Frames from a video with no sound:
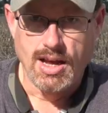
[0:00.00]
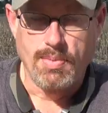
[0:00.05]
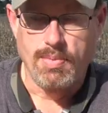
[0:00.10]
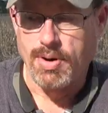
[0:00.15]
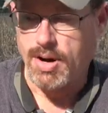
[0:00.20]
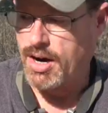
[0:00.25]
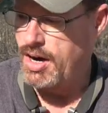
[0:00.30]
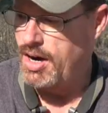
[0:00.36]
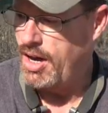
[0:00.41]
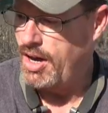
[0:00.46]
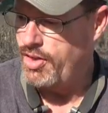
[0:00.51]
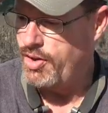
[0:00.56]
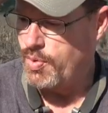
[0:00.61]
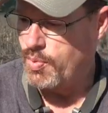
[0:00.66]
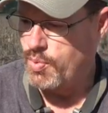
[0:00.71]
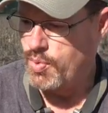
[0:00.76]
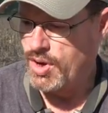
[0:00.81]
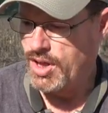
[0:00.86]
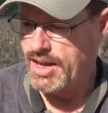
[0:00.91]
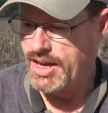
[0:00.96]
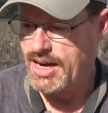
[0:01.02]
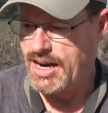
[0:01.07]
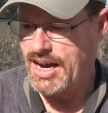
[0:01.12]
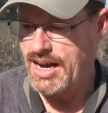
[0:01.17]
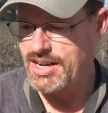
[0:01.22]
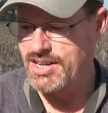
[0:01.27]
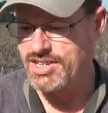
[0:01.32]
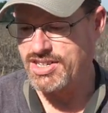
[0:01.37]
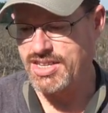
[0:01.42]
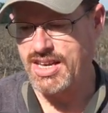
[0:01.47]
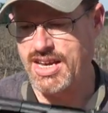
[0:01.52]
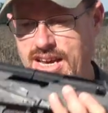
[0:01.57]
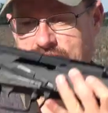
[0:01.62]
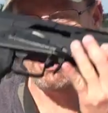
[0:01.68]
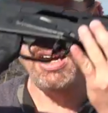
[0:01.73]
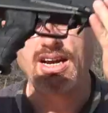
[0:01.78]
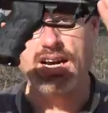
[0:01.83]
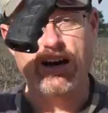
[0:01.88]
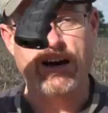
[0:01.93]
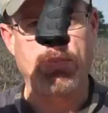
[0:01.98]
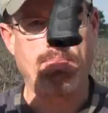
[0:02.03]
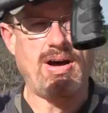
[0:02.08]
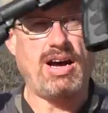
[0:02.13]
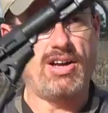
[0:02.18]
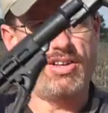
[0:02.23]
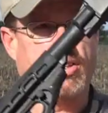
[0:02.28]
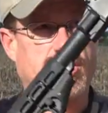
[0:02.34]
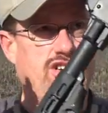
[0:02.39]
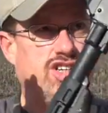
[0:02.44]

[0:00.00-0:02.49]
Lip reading: But another really nice thing about this